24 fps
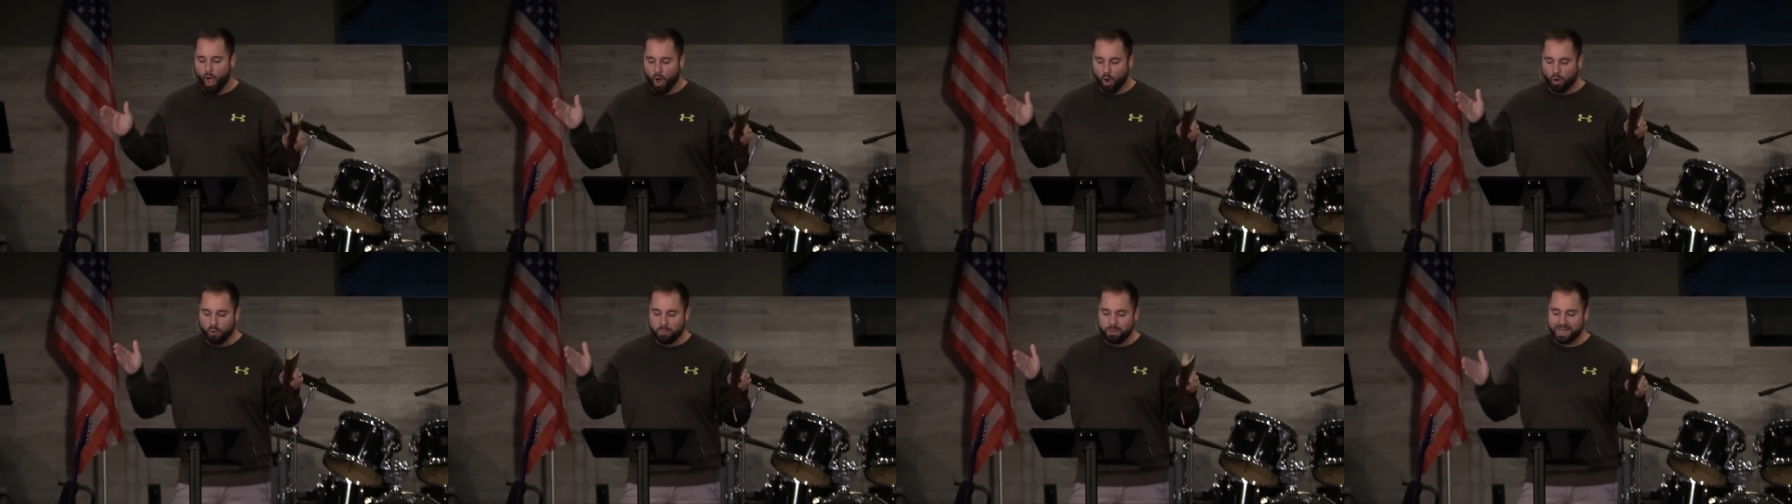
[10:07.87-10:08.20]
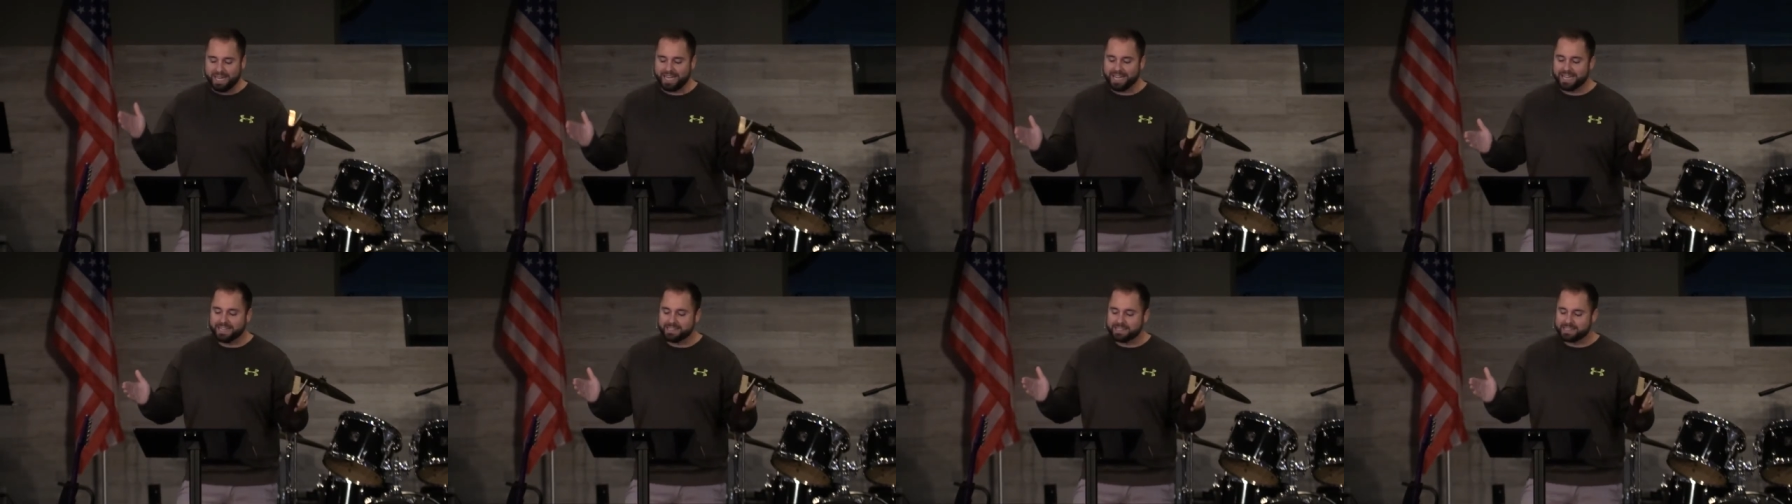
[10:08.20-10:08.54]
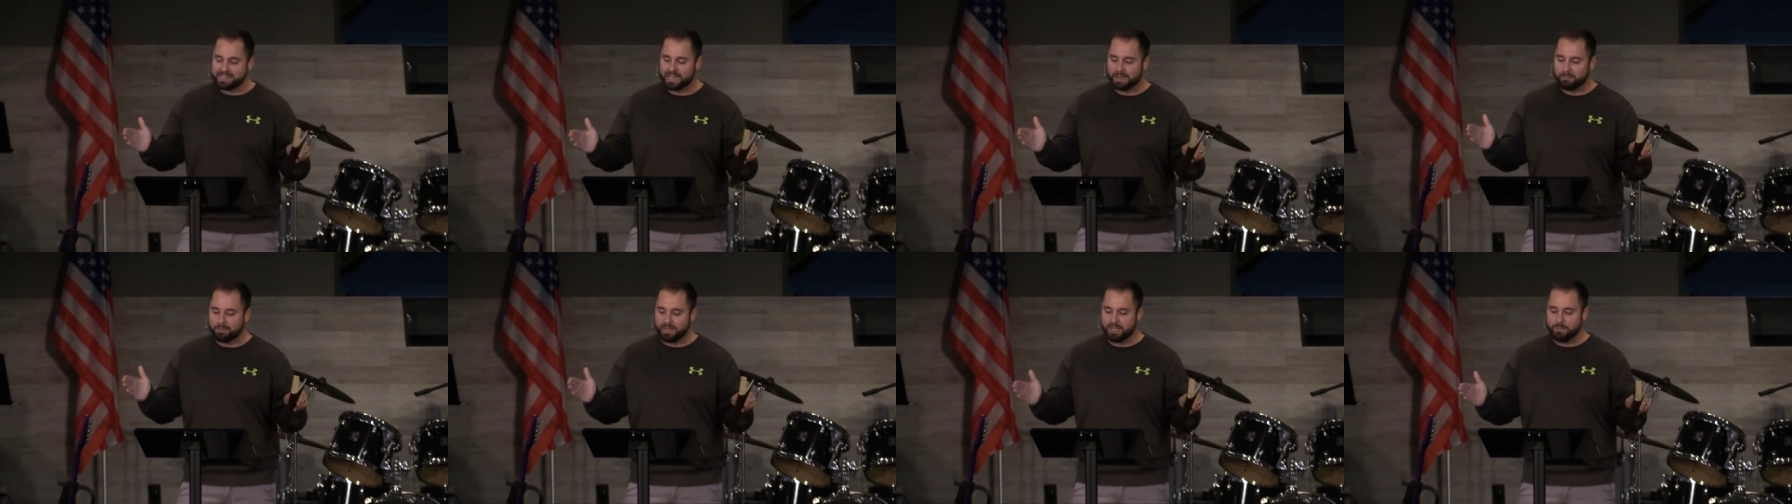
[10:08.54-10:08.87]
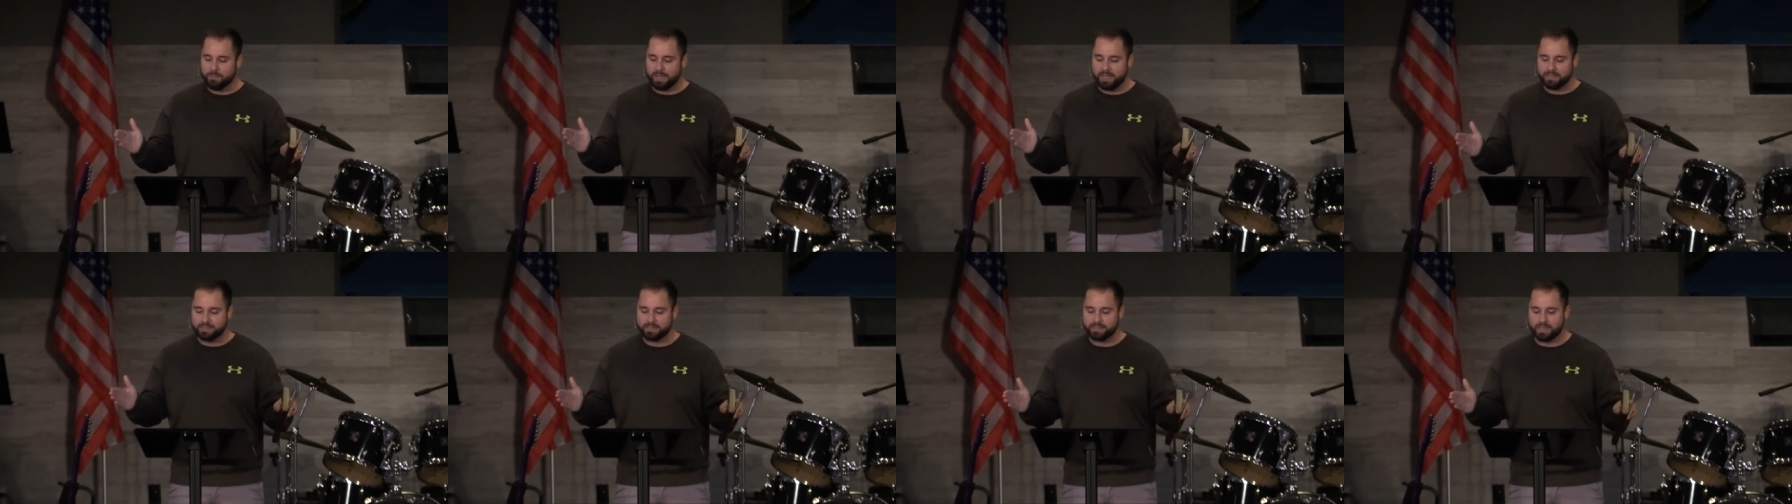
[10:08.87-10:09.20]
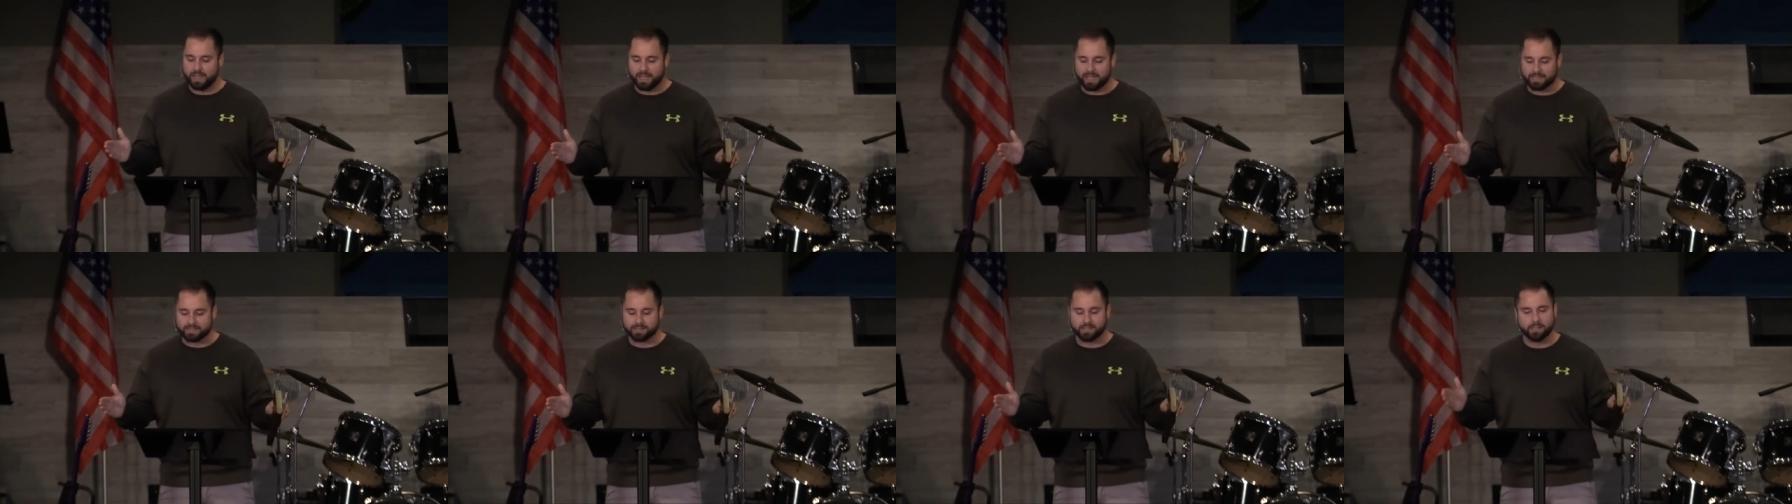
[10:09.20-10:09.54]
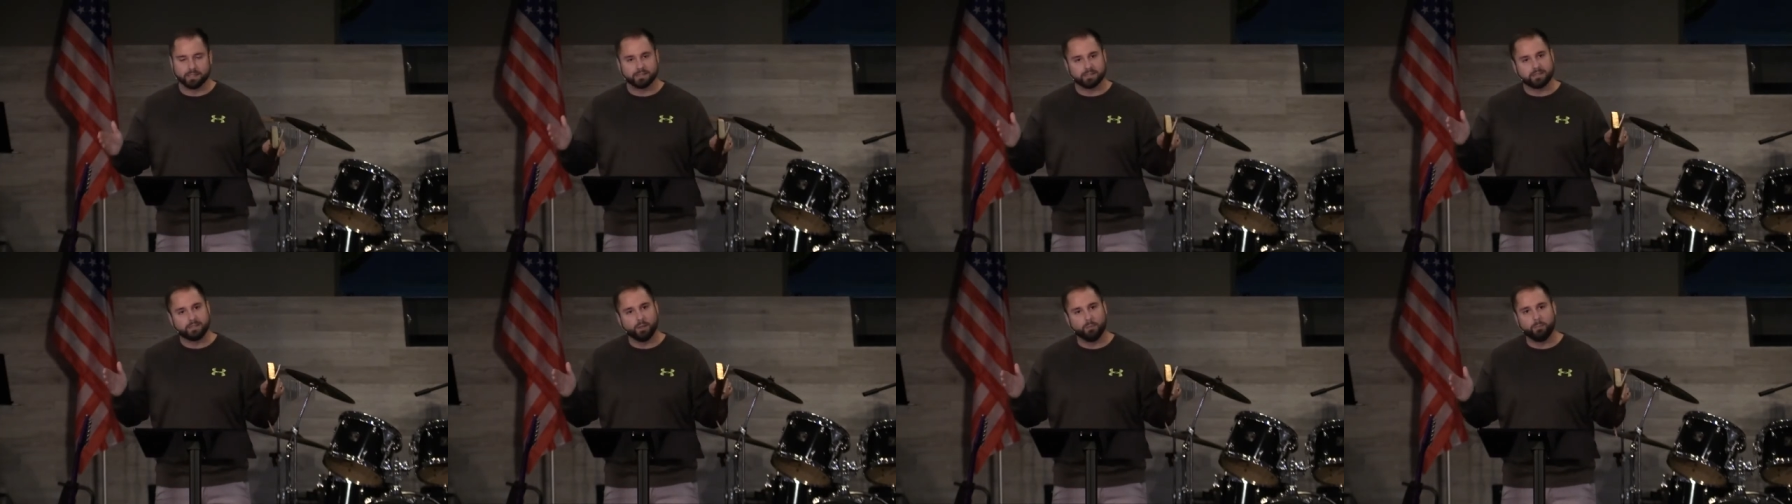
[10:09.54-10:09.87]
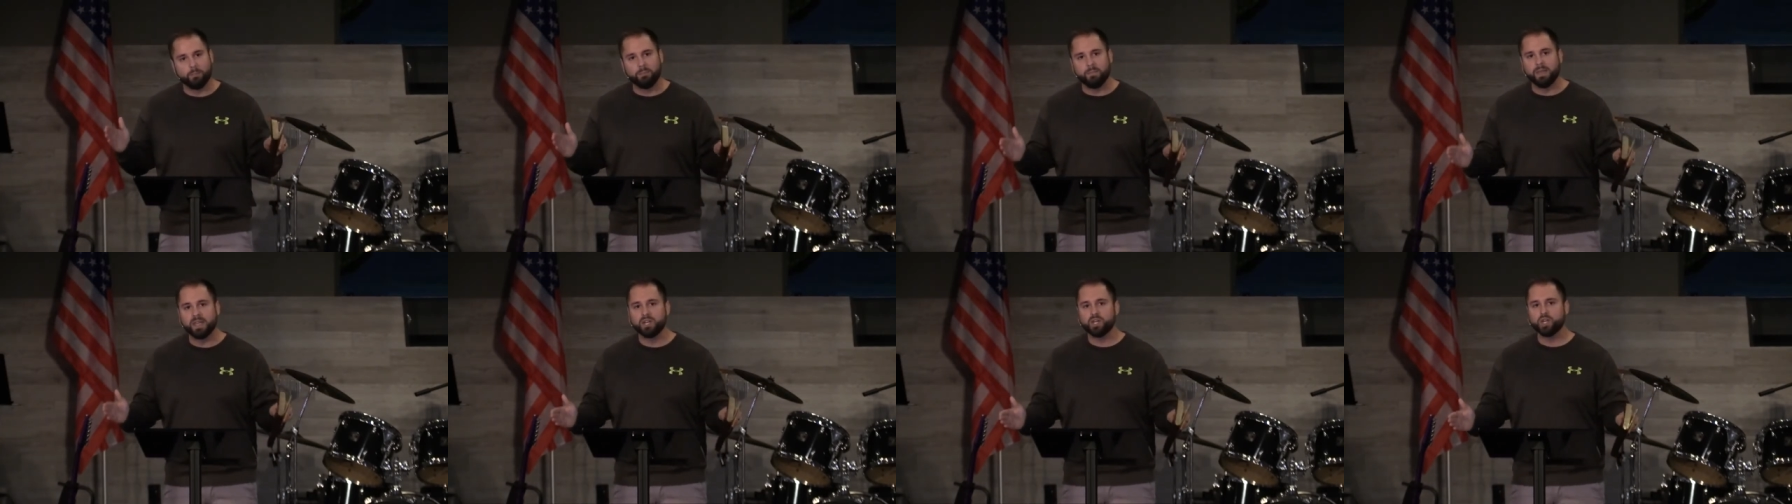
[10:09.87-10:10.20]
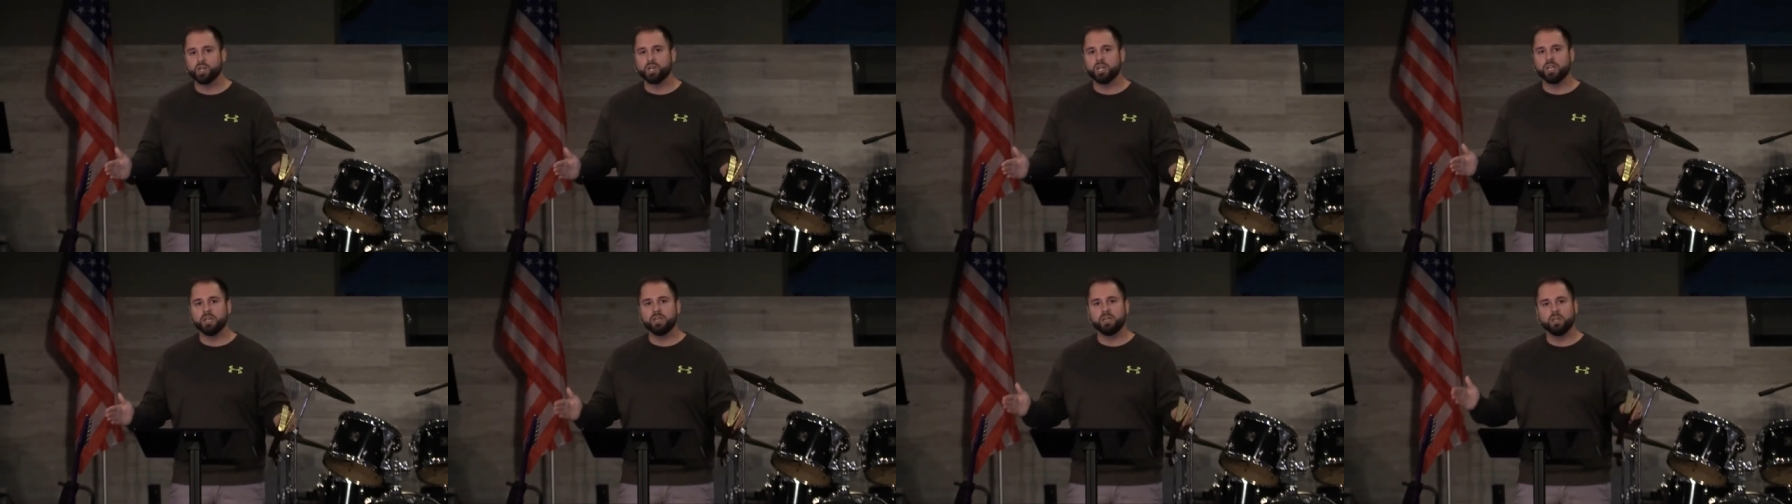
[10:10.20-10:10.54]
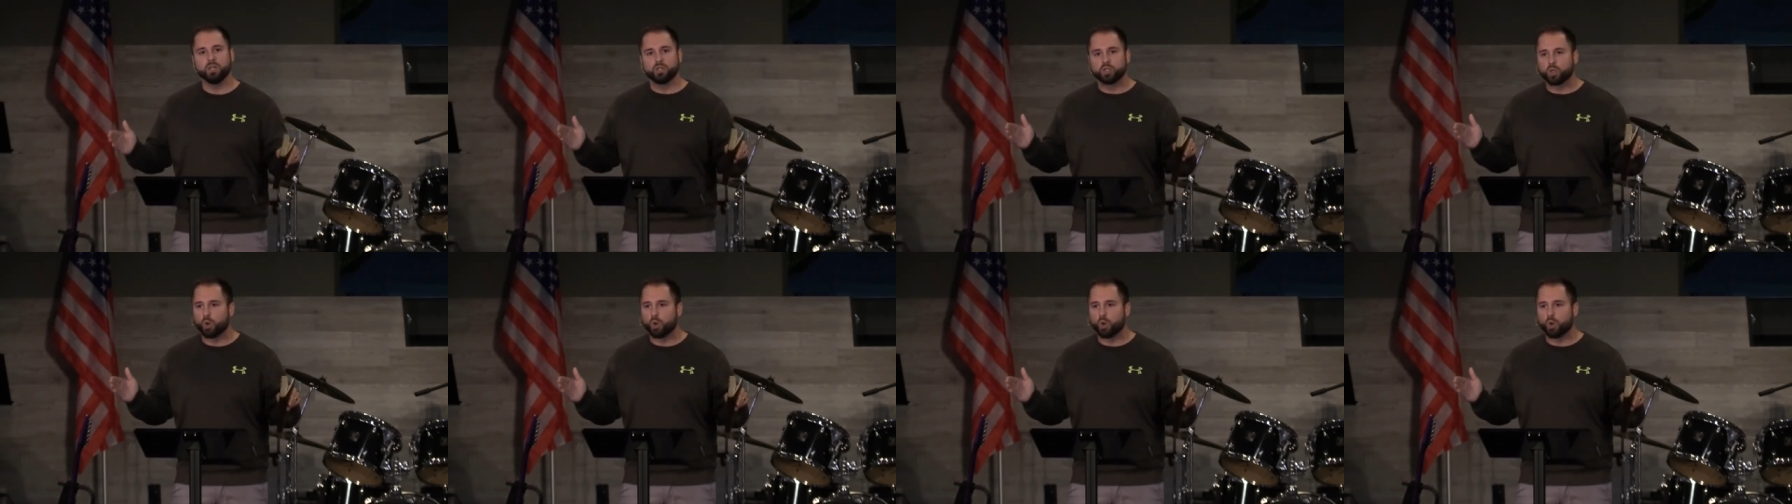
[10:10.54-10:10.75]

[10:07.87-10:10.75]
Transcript: Obedience simply means this submission